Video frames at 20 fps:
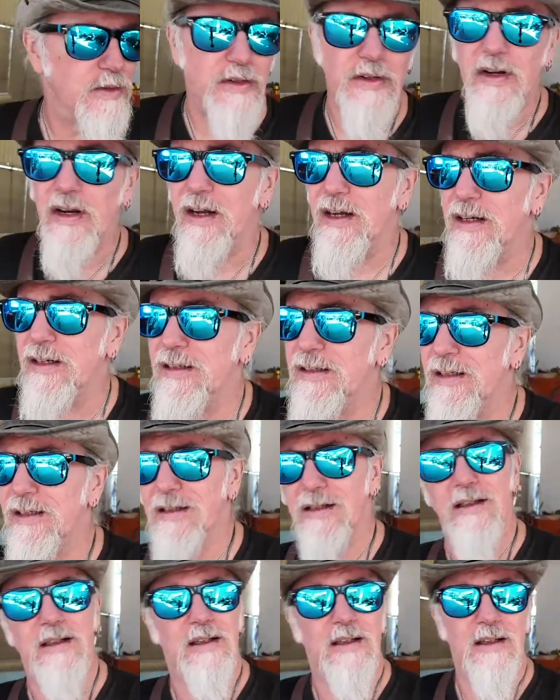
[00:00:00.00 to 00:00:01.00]
So yeah,
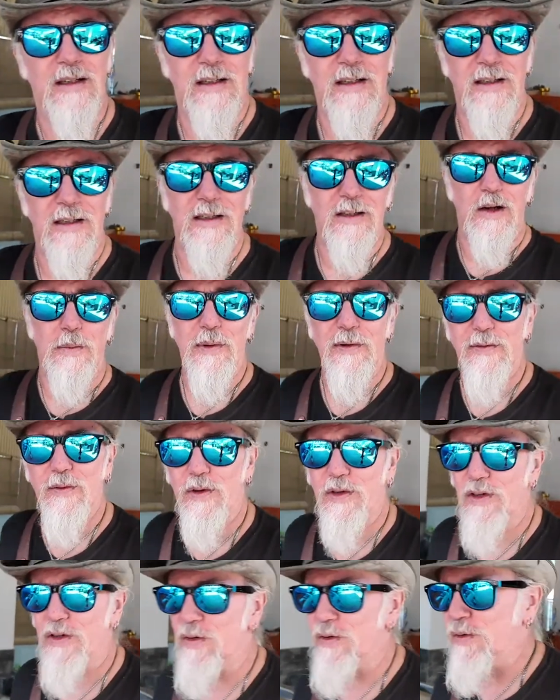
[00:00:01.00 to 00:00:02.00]
hope
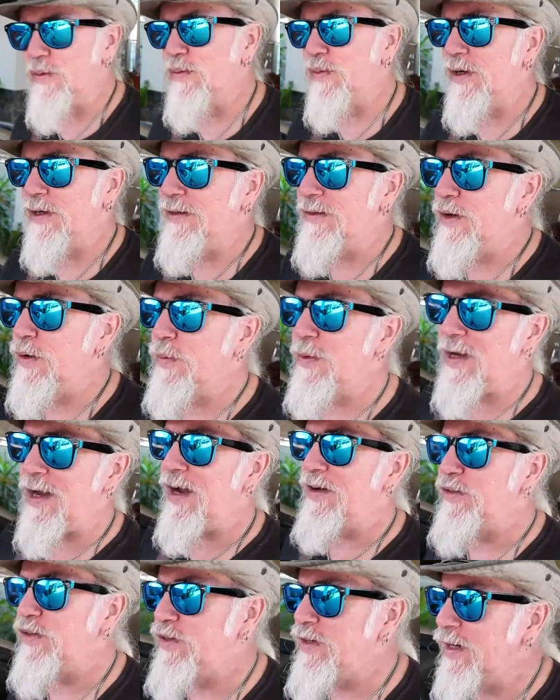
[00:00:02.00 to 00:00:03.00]
everyone's doing well. Hope you
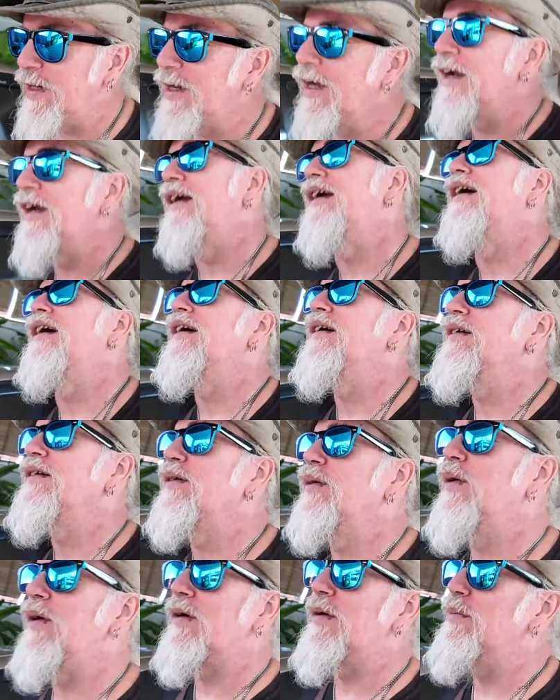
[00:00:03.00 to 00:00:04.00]
guys are taking care.
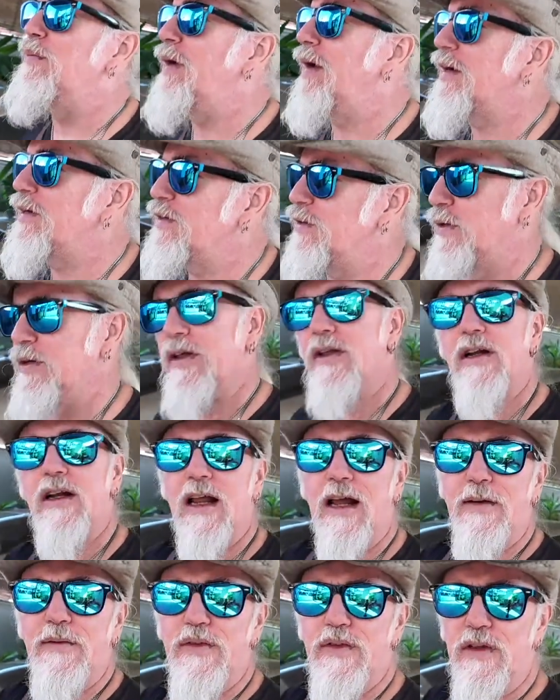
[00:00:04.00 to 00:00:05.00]
Welcome back to another
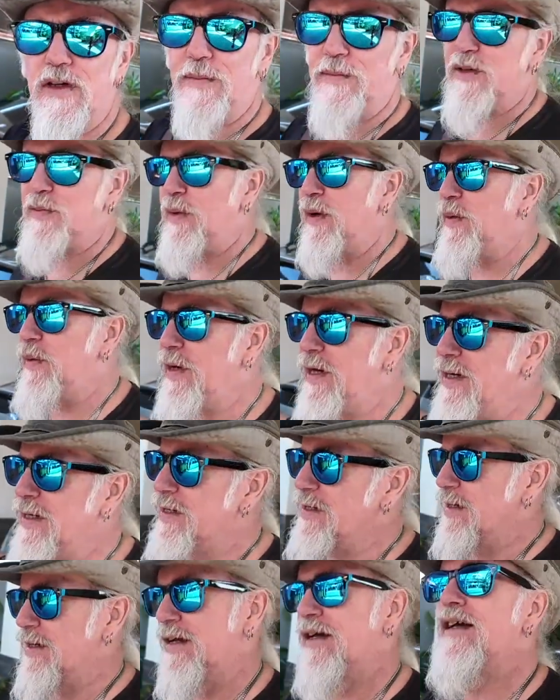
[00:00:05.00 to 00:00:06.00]
live stream. It's been a
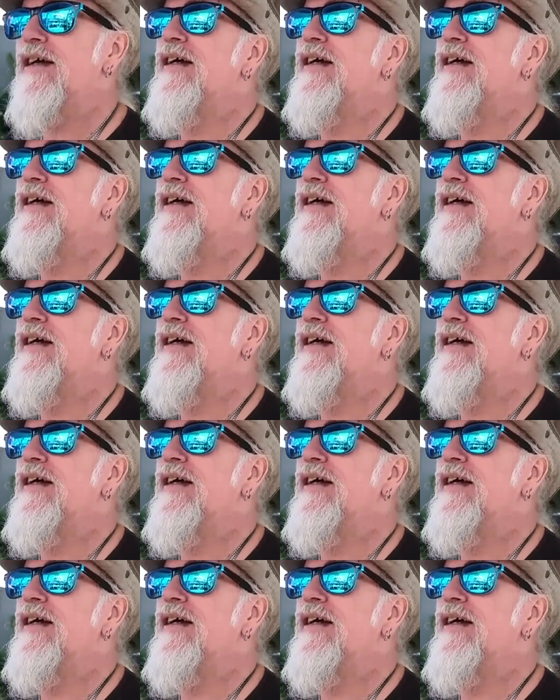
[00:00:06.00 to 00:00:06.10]
week.